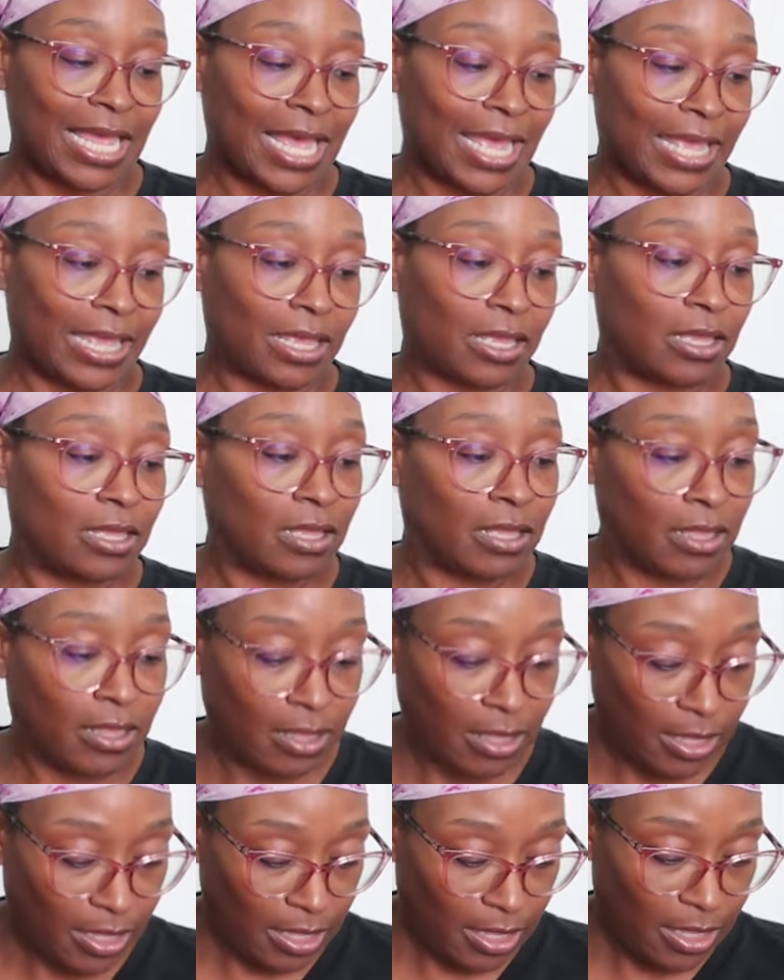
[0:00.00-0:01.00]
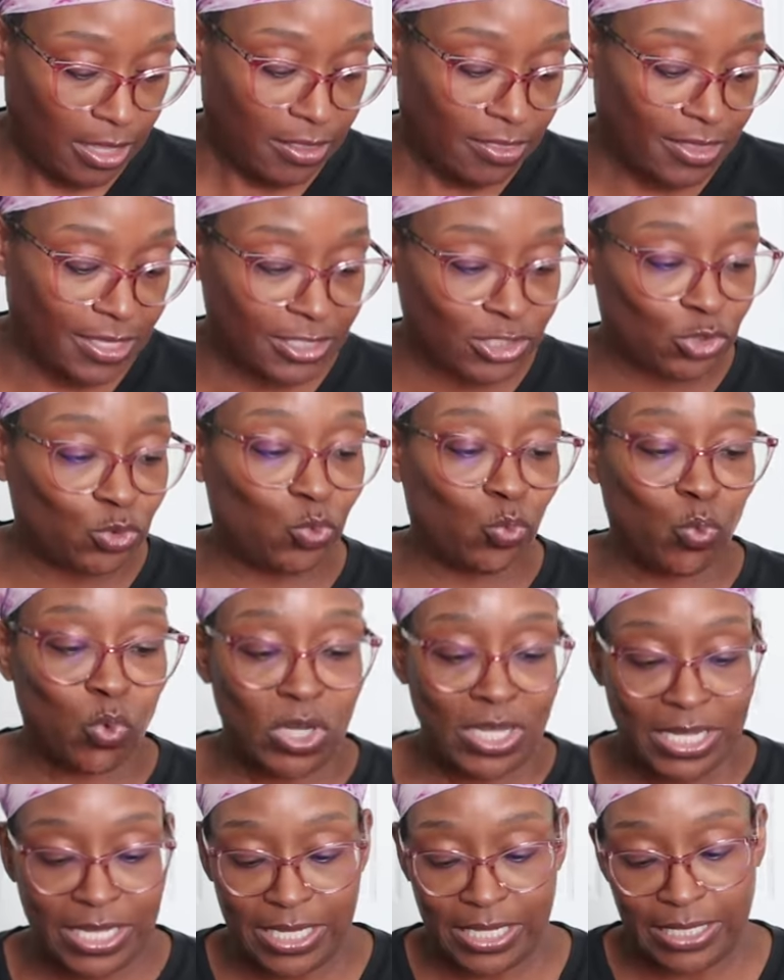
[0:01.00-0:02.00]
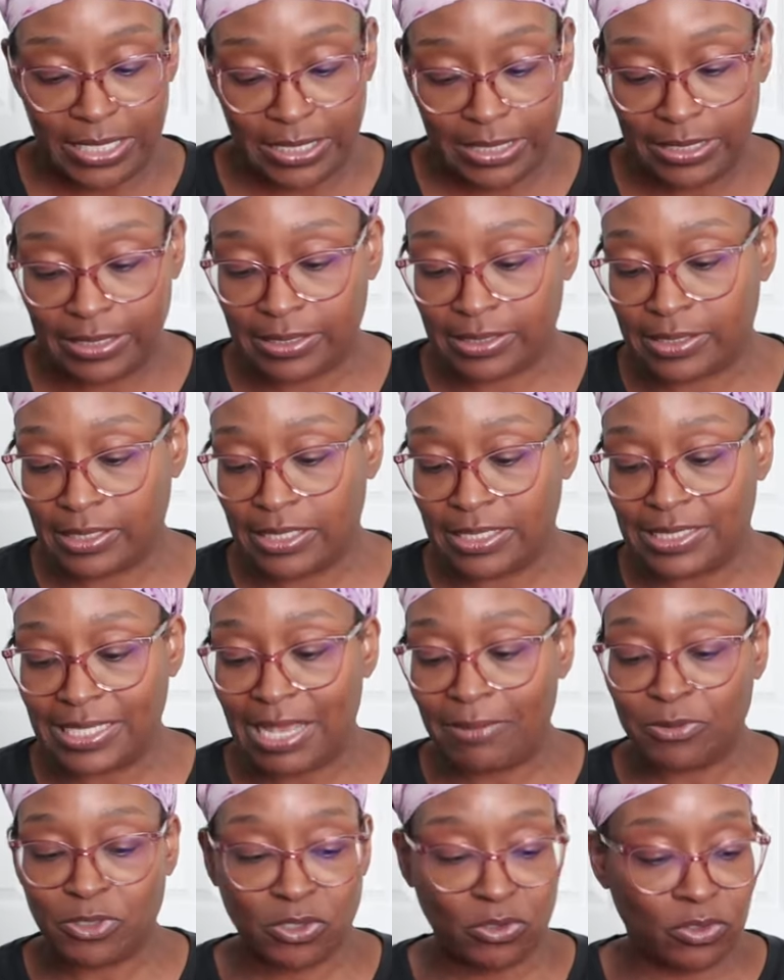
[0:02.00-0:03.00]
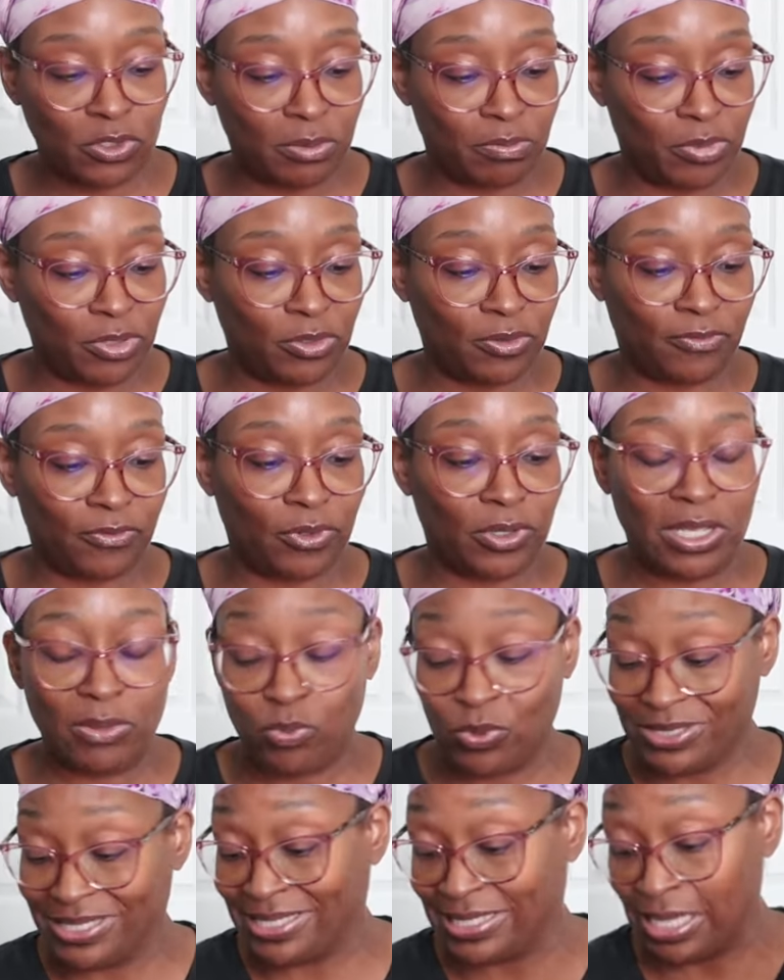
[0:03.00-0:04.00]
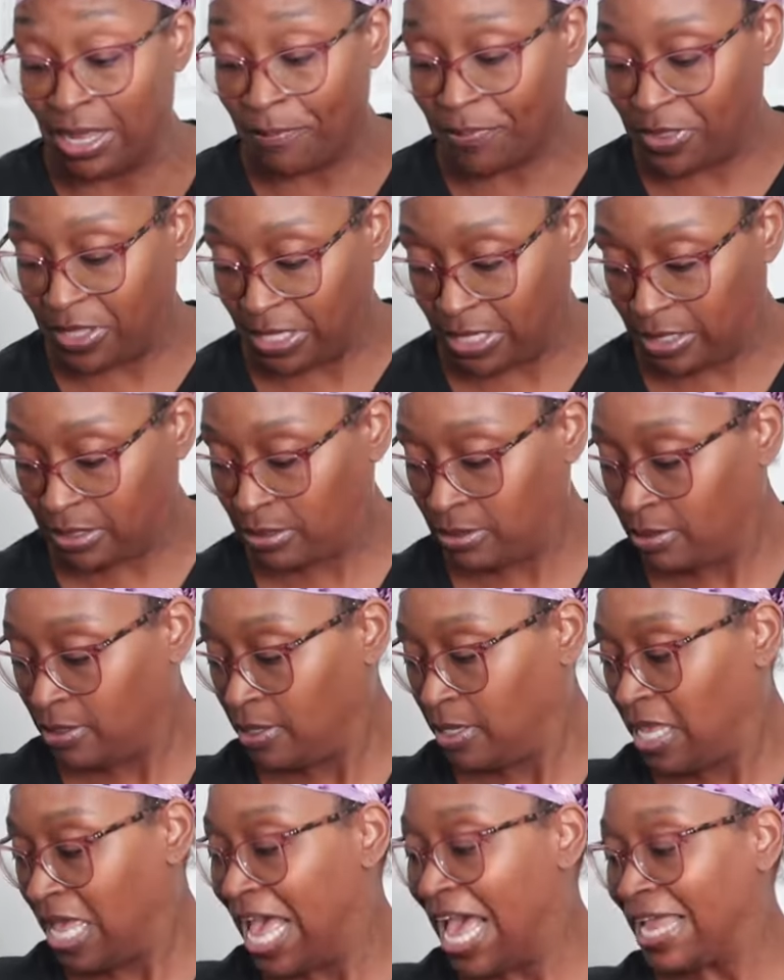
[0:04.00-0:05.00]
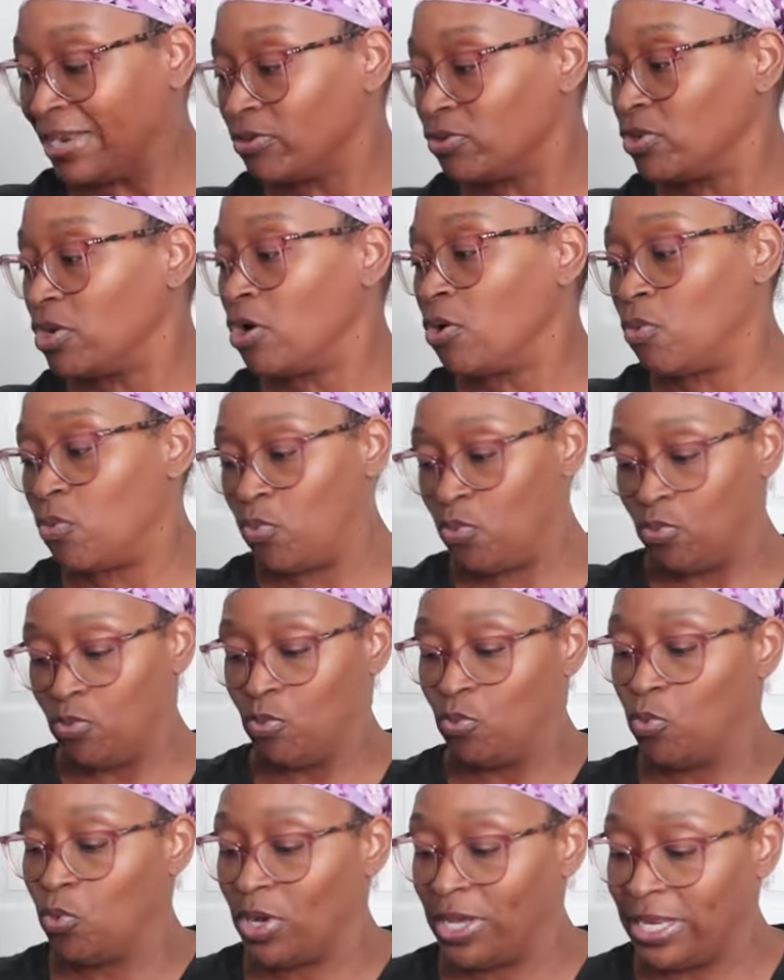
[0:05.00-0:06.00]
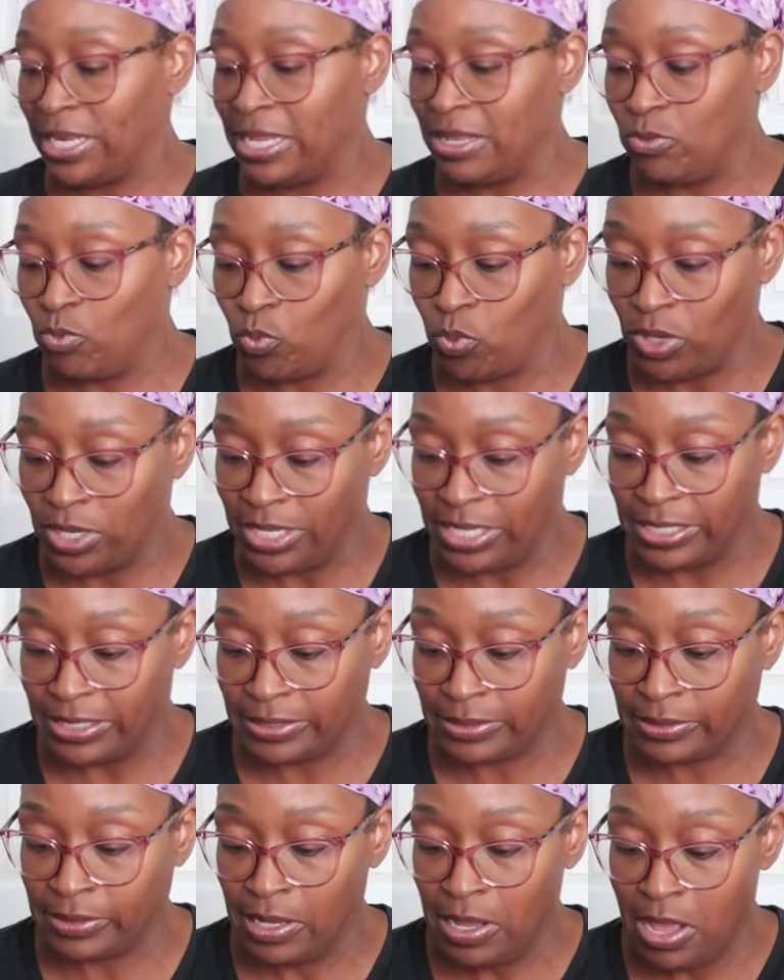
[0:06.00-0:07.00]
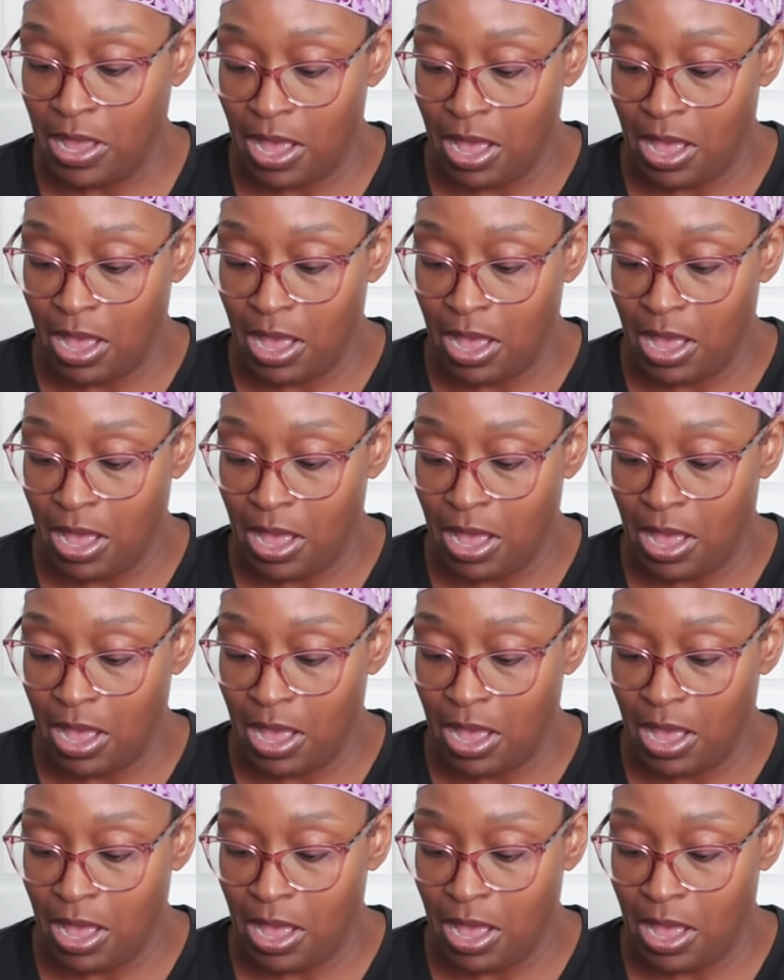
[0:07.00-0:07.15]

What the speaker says: like it's absolutely beautiful. It was something. I don't know what it was.